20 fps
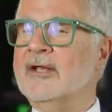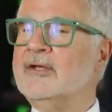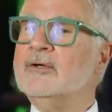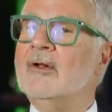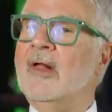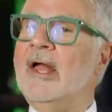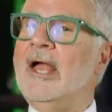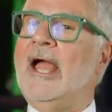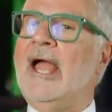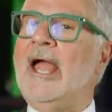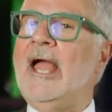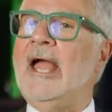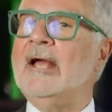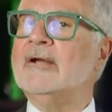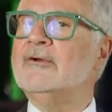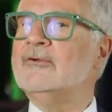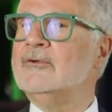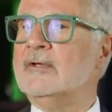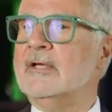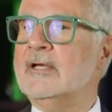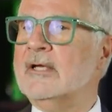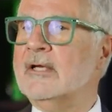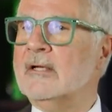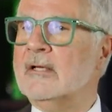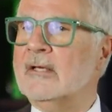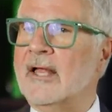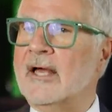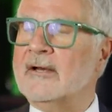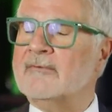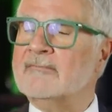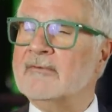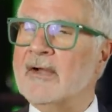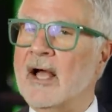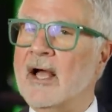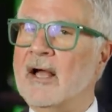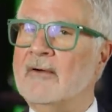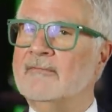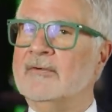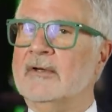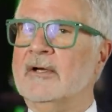And you'll actually get a lot of
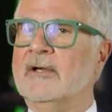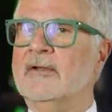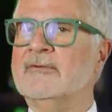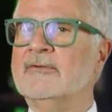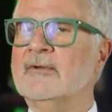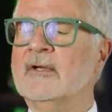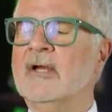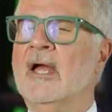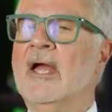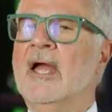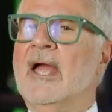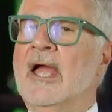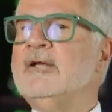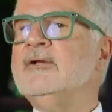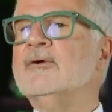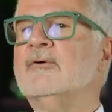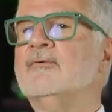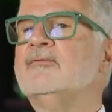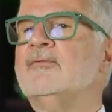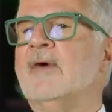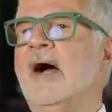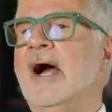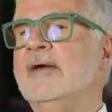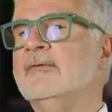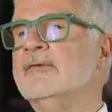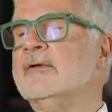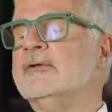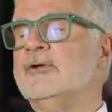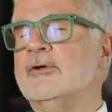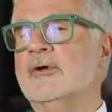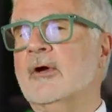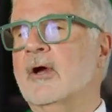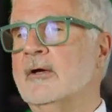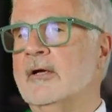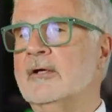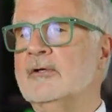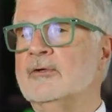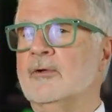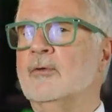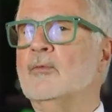confidence, and you'll find that you're going
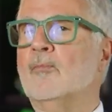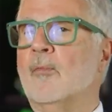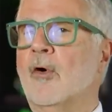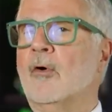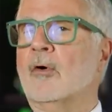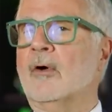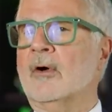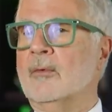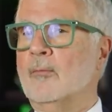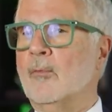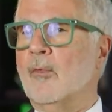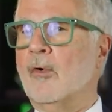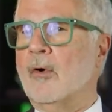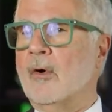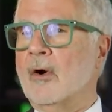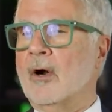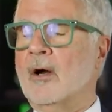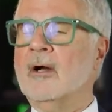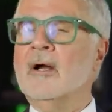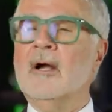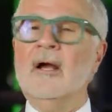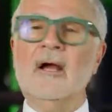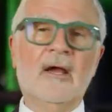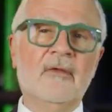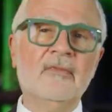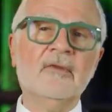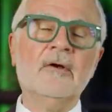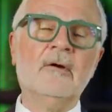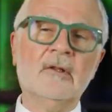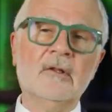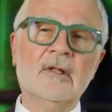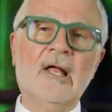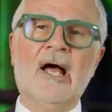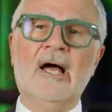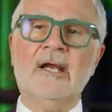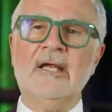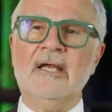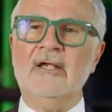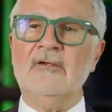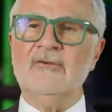to do more and more, and they're a
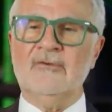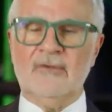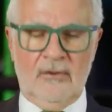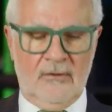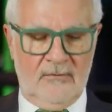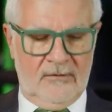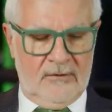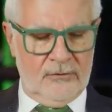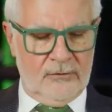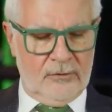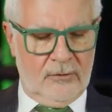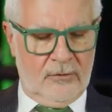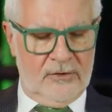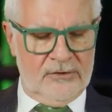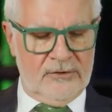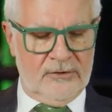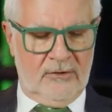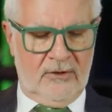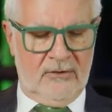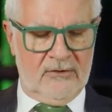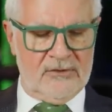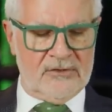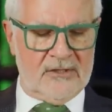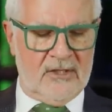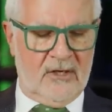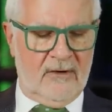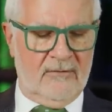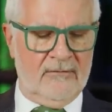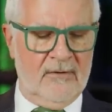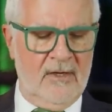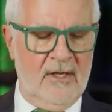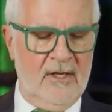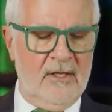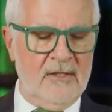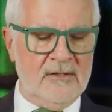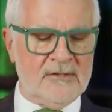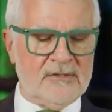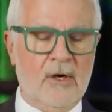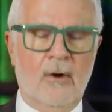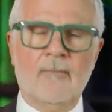lot easier than torturing yourself.
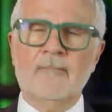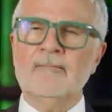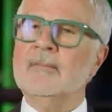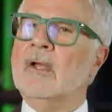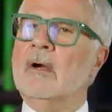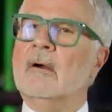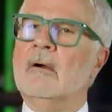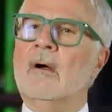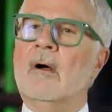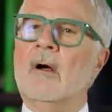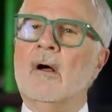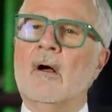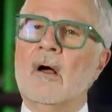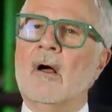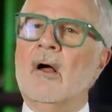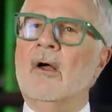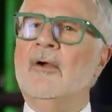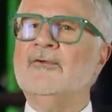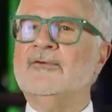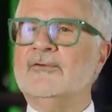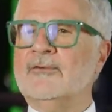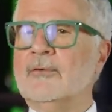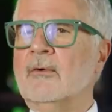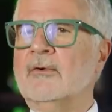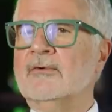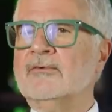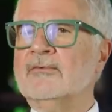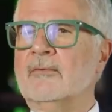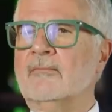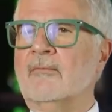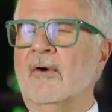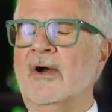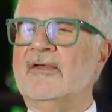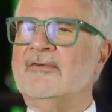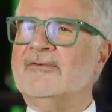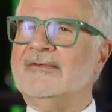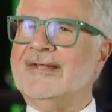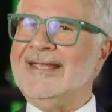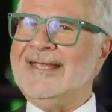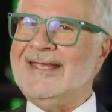So all sorts of
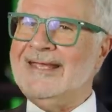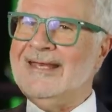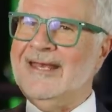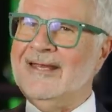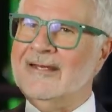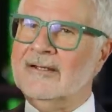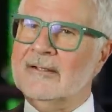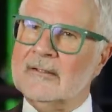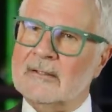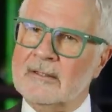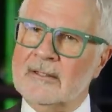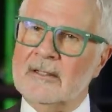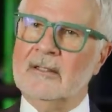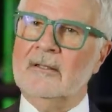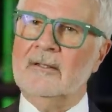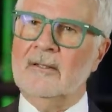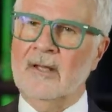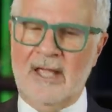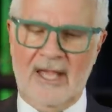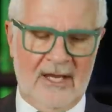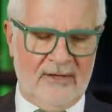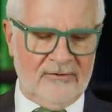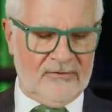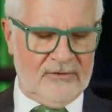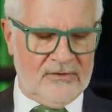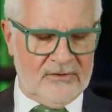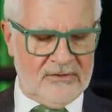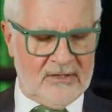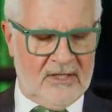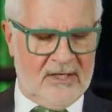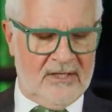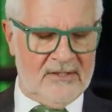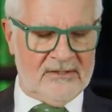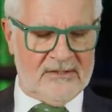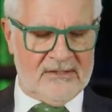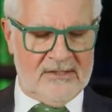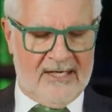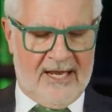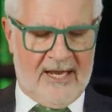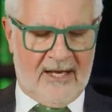ways to get in little exercise
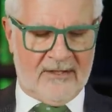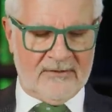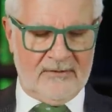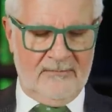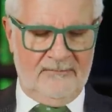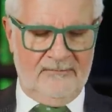snacks.